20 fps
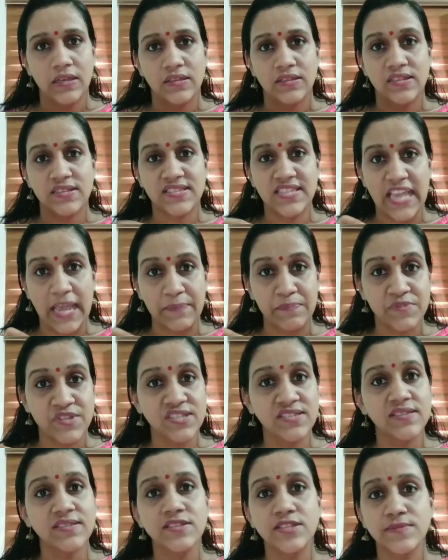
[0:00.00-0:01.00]
the
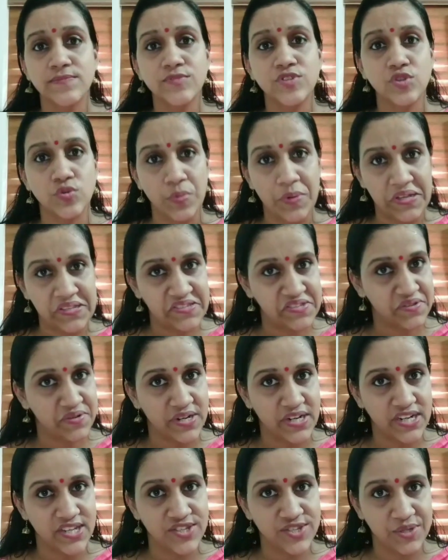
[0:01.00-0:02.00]
skepticism towards
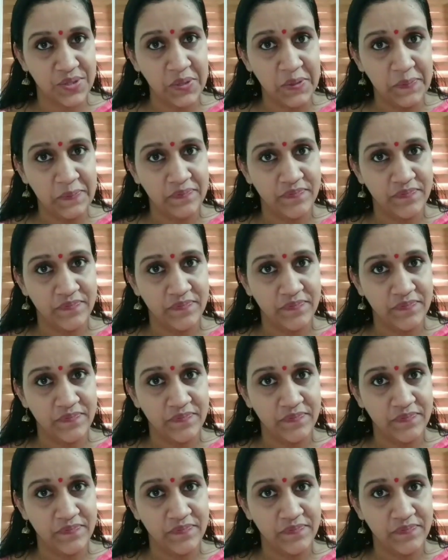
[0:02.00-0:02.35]
religion,